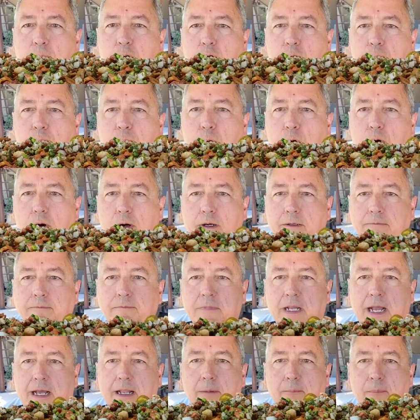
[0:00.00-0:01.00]
pulled pork,
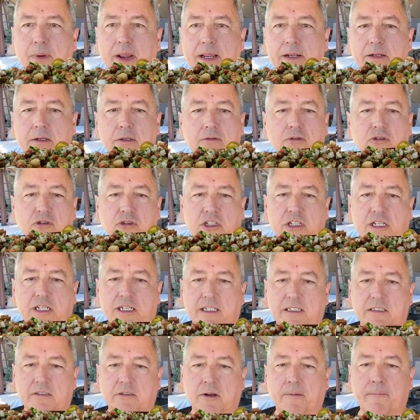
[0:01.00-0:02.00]
jalapenos,
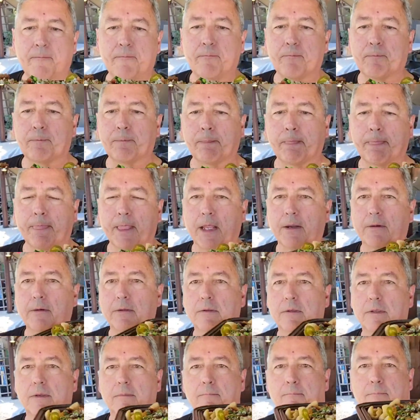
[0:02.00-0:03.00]
cheese,
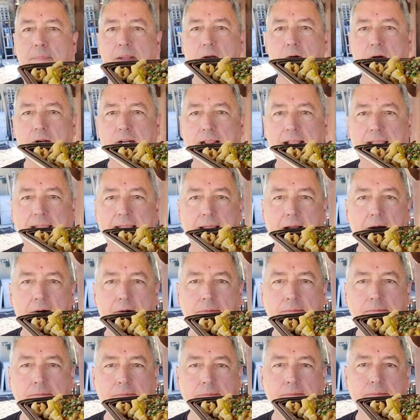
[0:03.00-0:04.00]
pico de
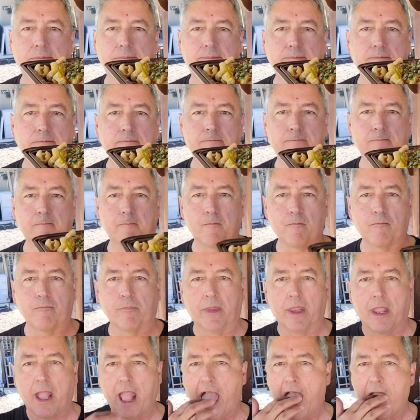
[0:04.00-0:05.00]
gallo. That's what I
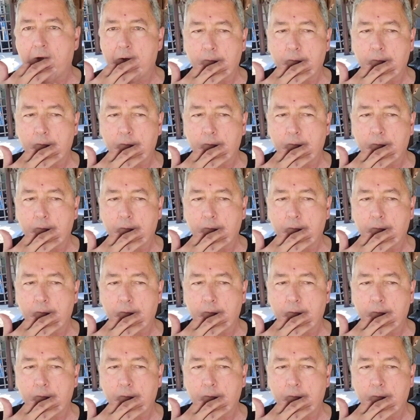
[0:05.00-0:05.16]
like.